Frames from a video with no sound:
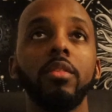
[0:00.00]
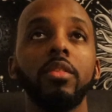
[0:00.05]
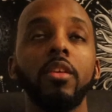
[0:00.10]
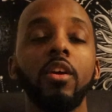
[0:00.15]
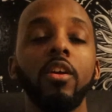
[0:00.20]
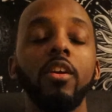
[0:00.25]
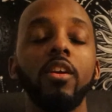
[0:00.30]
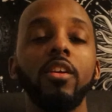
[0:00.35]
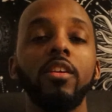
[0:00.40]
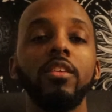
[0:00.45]

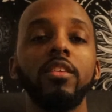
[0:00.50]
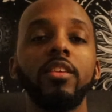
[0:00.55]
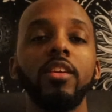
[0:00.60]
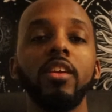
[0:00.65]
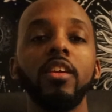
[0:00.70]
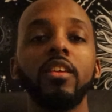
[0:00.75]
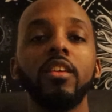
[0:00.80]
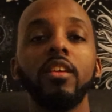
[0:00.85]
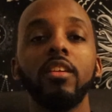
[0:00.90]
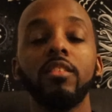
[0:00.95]
third
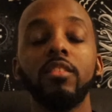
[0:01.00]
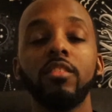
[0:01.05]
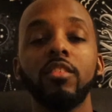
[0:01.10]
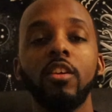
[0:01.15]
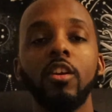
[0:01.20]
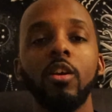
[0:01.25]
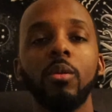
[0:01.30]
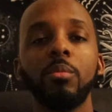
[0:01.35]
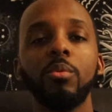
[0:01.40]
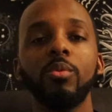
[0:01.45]
decan
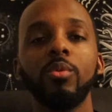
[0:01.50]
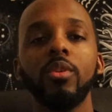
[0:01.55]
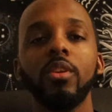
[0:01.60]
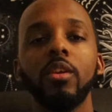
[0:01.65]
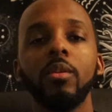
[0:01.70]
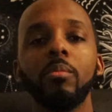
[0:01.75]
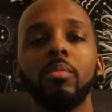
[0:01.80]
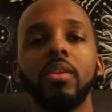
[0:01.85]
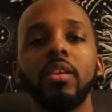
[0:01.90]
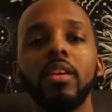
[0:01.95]

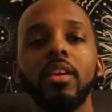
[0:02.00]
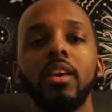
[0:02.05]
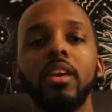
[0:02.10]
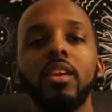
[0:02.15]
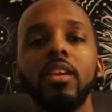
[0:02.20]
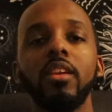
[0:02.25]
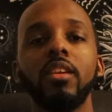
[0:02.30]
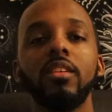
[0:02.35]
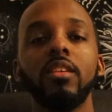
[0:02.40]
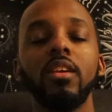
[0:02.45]
sub-ruling
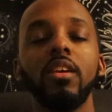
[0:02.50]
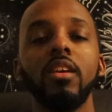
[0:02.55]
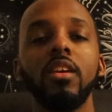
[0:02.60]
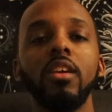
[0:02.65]
planet,